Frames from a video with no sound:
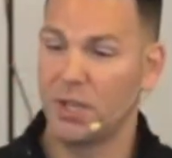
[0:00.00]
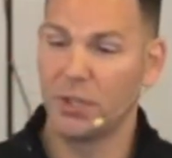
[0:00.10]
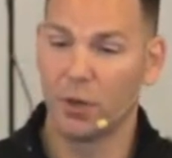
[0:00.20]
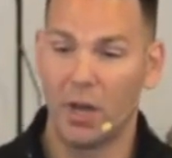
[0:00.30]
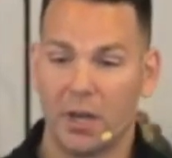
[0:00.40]
in
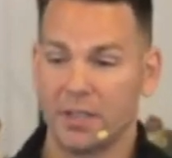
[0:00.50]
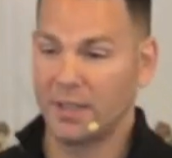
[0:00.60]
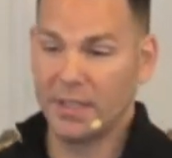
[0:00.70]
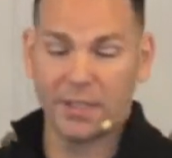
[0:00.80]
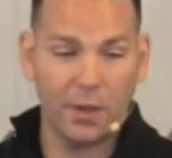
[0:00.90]
your honor to
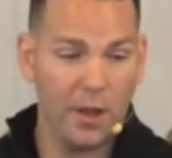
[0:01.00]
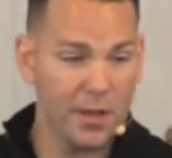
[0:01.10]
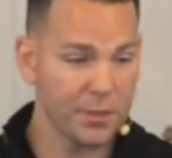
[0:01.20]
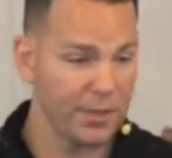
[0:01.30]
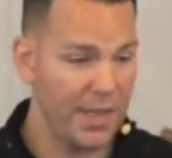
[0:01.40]
this
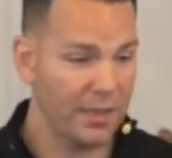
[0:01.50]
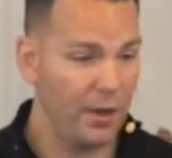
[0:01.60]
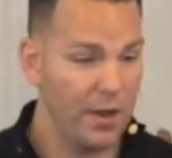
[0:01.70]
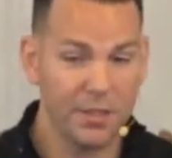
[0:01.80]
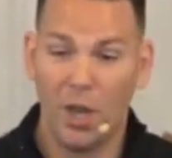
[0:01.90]
cause or that
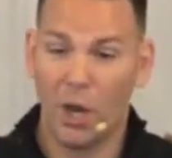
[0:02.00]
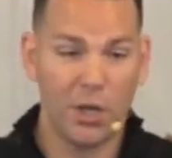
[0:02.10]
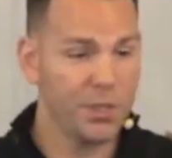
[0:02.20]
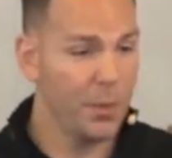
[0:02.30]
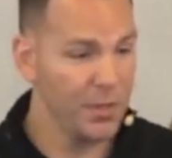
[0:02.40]
cause? Are
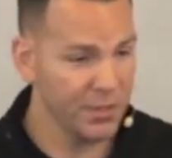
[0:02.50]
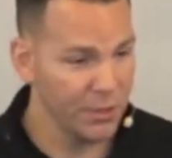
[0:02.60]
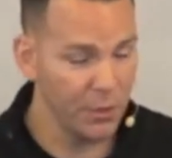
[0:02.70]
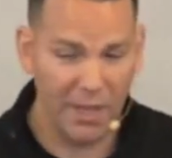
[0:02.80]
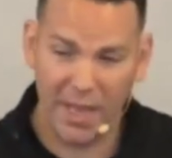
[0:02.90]
you supposed to
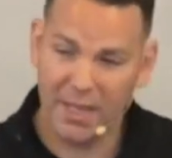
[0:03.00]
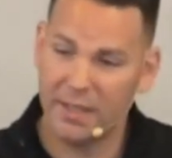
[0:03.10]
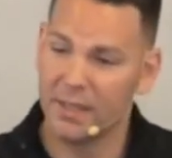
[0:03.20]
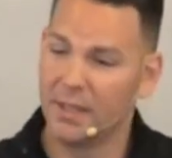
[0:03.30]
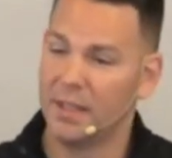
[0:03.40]
do that?
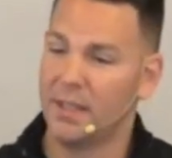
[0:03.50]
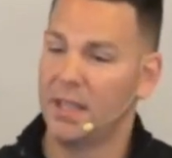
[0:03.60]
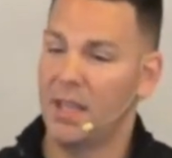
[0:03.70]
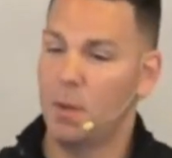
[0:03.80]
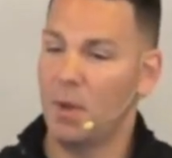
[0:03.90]

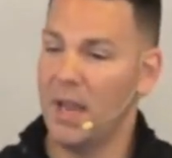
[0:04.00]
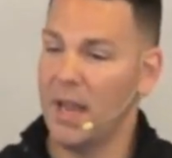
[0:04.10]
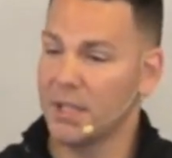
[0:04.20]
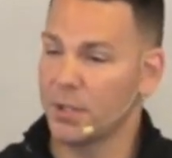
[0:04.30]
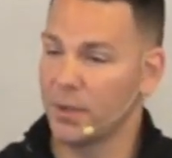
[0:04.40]
And my
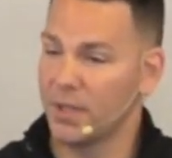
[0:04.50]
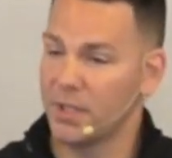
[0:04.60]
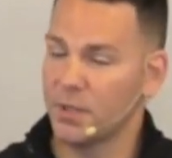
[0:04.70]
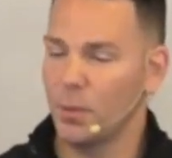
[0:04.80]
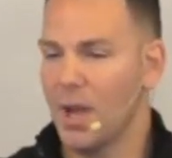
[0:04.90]
answer
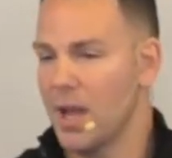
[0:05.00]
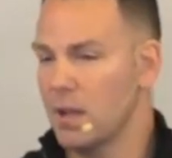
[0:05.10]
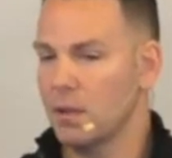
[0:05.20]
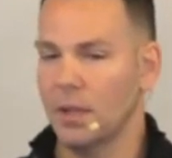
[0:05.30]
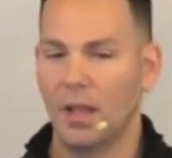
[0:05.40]
is,
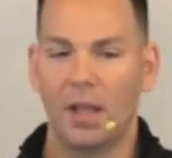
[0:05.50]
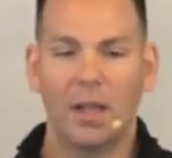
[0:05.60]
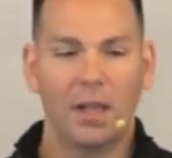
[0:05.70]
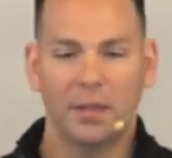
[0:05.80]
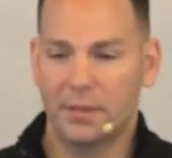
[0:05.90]
well,
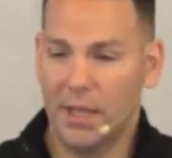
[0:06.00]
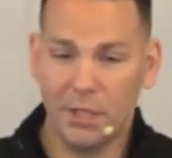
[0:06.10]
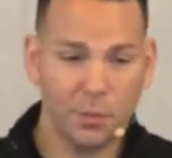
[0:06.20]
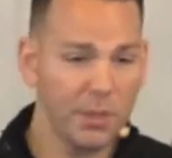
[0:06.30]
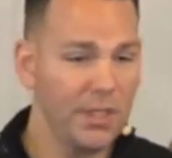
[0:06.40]

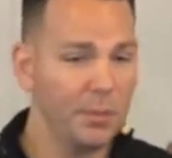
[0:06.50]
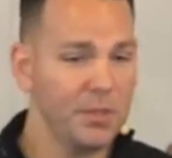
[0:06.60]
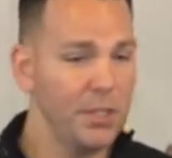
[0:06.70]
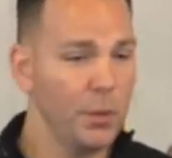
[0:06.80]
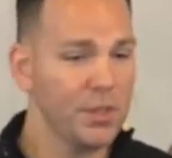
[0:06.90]
that's really up
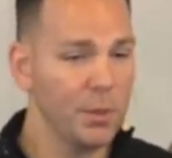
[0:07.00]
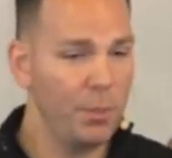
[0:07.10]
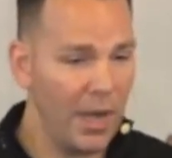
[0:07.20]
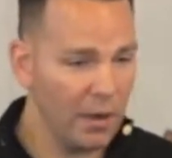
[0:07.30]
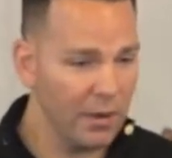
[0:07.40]
to you as a
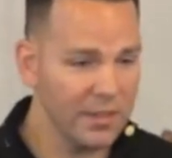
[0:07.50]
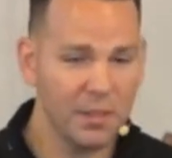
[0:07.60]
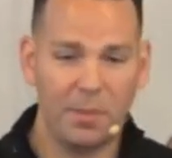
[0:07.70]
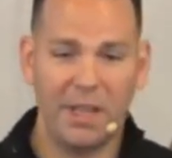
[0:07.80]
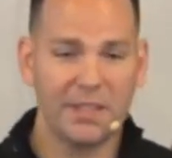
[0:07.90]
parent.
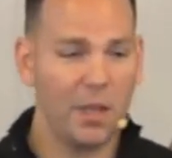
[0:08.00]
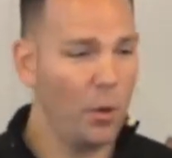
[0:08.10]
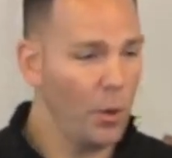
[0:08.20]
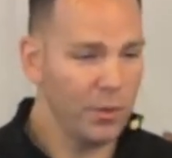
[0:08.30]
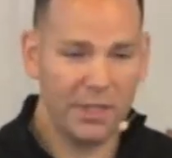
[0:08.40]
Depends how
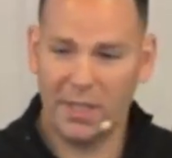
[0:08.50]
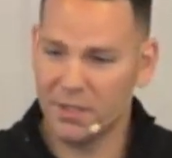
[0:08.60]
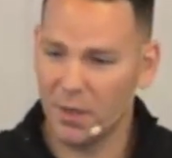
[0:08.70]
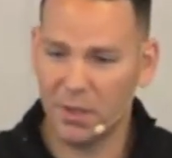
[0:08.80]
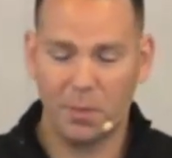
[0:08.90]
old the kids
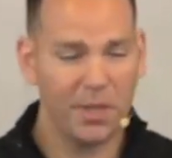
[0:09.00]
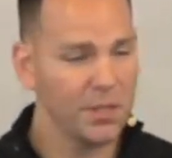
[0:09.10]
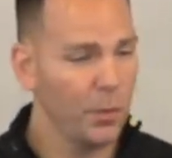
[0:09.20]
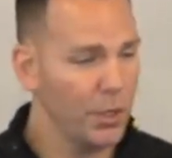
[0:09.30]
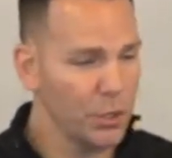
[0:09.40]
are. Depends
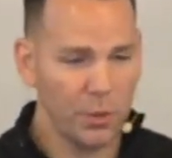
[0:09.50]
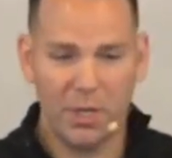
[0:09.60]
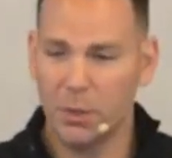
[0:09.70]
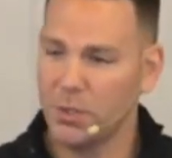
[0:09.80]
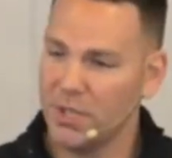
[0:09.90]
on what you're trying
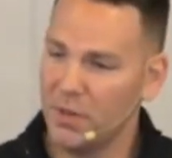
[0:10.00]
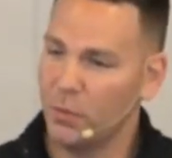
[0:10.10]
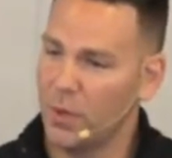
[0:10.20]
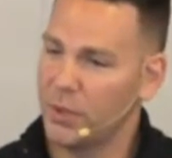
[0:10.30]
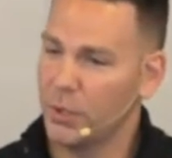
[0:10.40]
to achieve
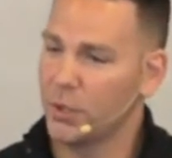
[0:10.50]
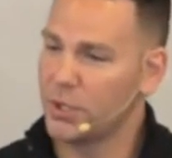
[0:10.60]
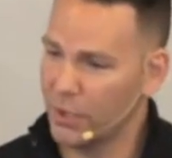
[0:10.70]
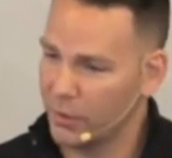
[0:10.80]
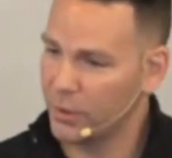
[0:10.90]
with your
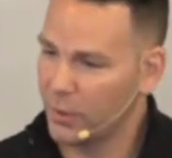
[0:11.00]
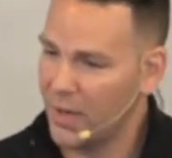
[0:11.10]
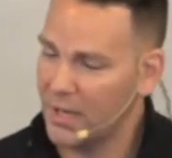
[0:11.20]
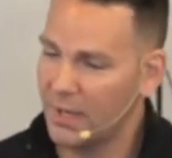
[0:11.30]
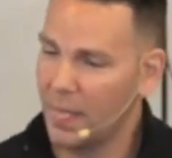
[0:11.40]
children,
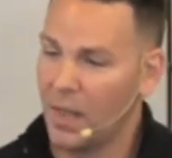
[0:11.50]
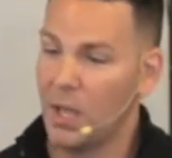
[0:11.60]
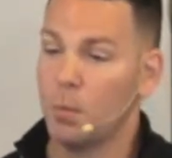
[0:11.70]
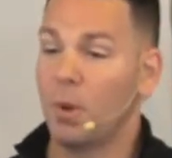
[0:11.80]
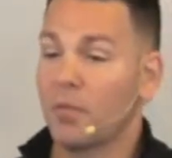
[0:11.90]
right?
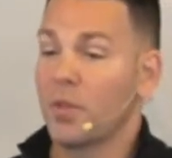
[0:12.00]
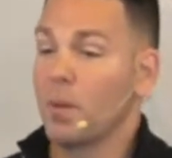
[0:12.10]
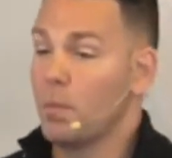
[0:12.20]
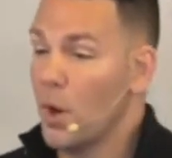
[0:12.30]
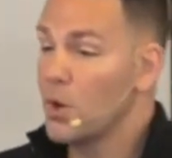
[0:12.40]
But for the
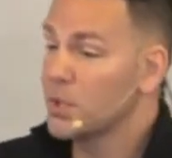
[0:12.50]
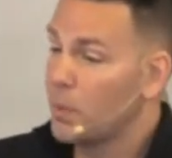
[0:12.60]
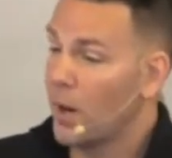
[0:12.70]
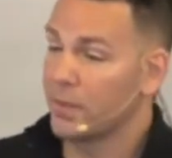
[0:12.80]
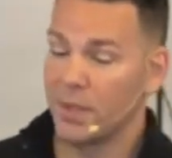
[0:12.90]
most
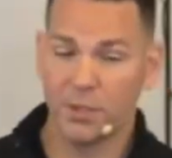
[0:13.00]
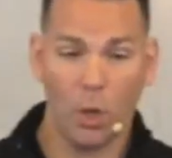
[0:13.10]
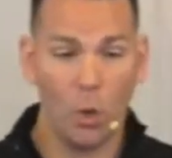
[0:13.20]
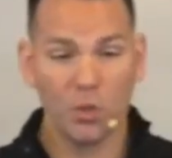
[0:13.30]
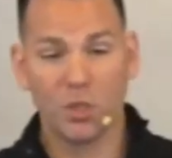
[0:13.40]
part, this
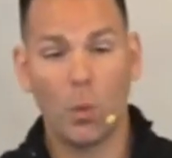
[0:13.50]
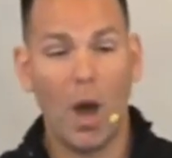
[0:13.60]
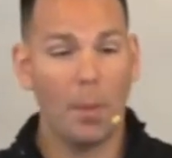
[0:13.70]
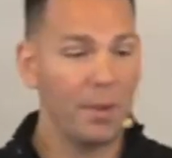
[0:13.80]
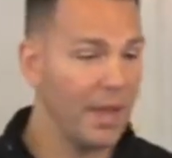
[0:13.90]
whole
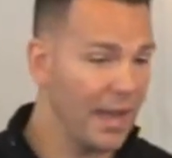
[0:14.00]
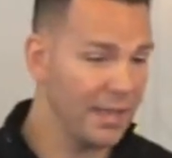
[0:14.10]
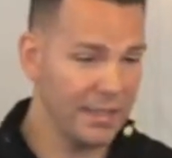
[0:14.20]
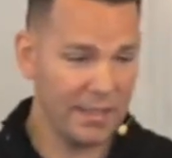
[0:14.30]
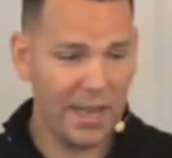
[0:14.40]
swapping
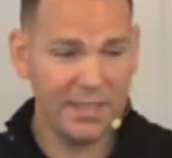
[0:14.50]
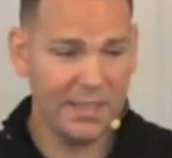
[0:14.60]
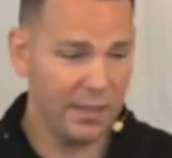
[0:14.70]
idea